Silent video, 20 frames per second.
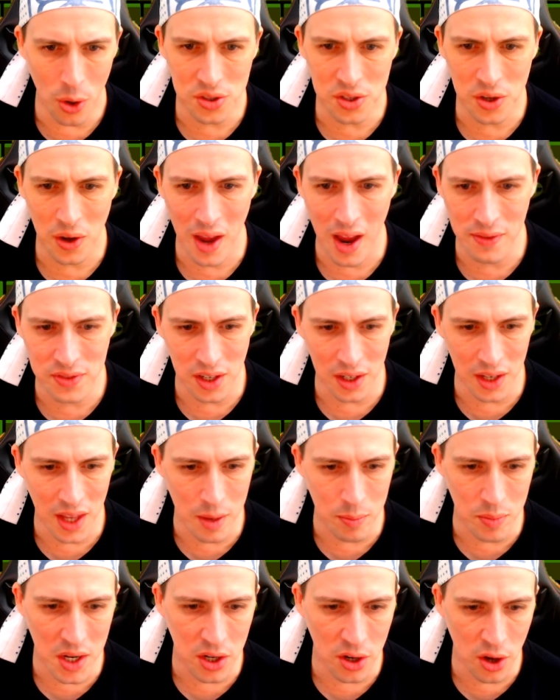have to let
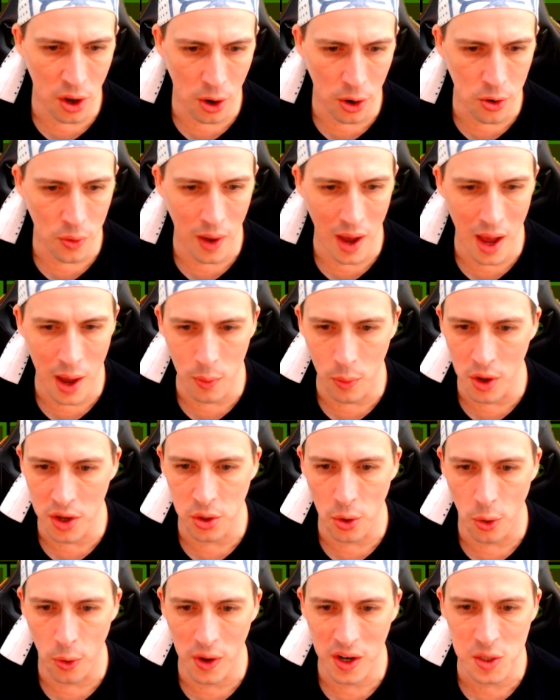me know what
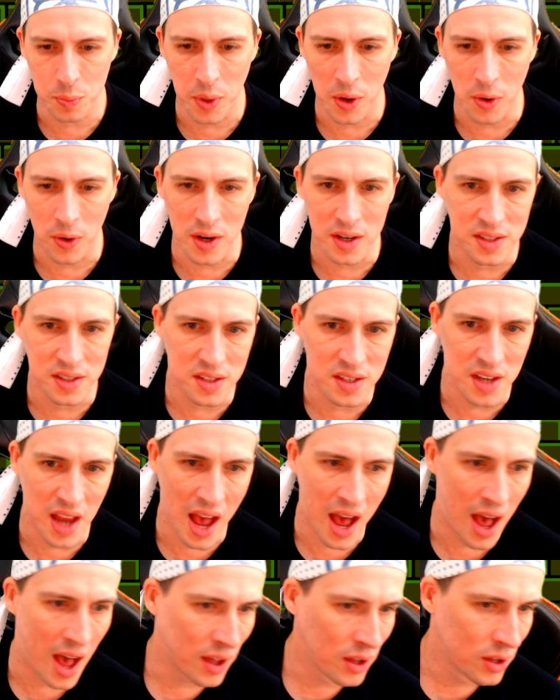your experiences
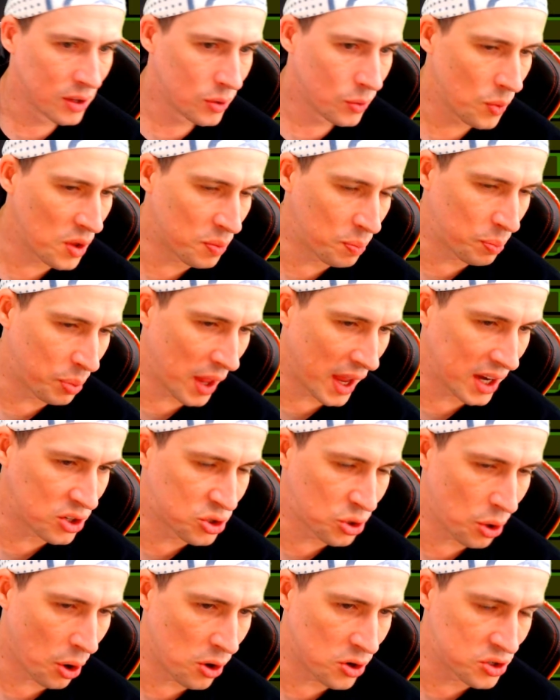are with playing
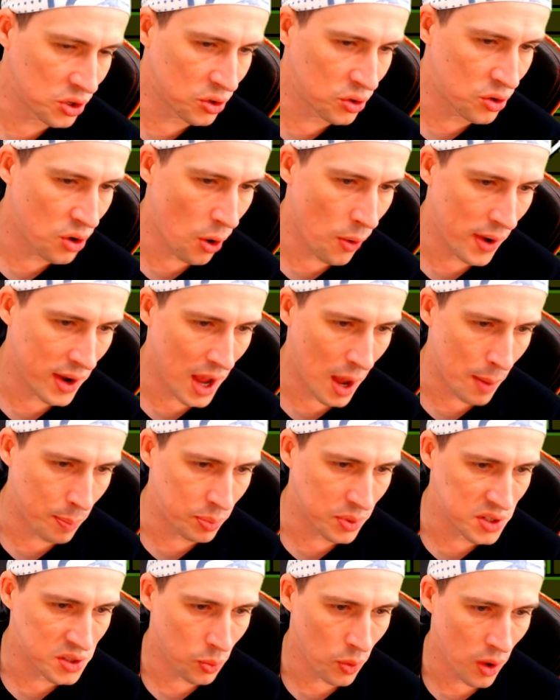Trojan growing up
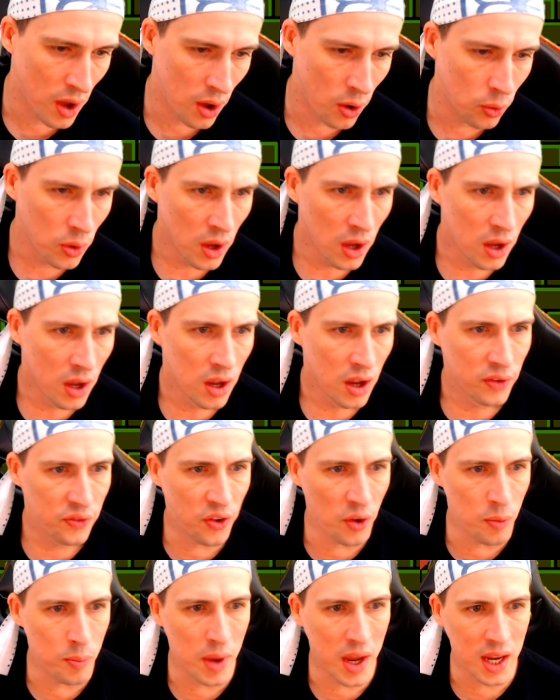as well. For
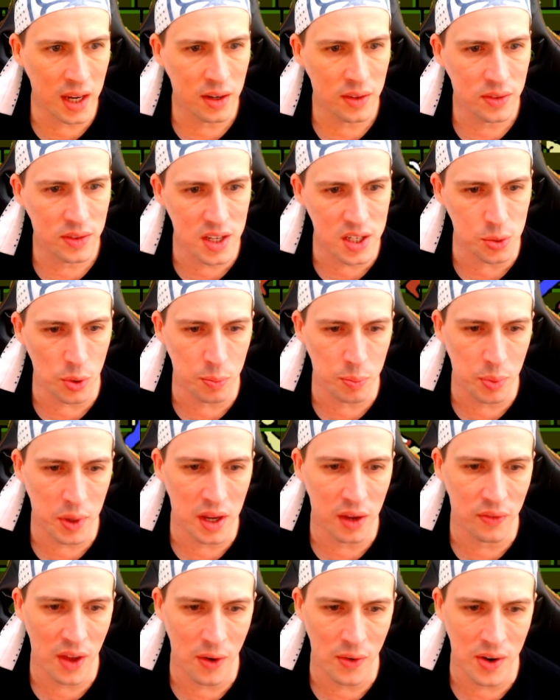me, this would be a
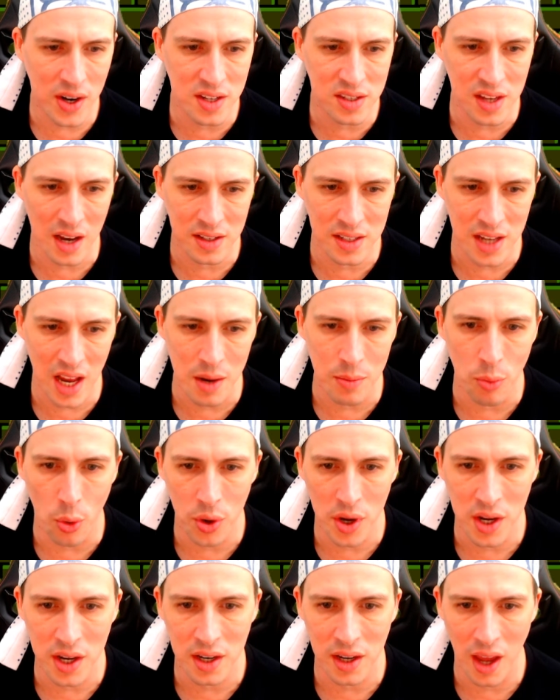very Saturday
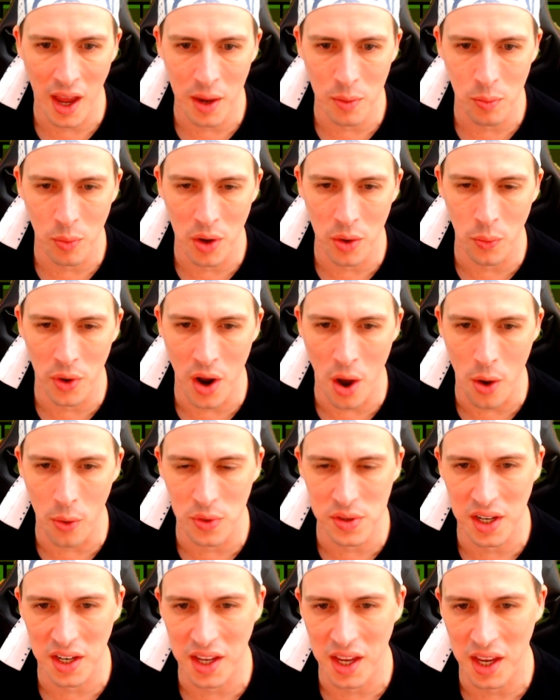morning game. When I was
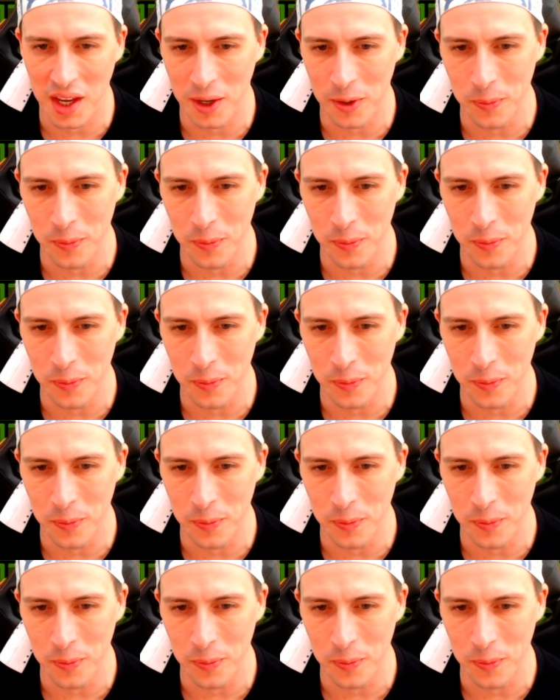a kid,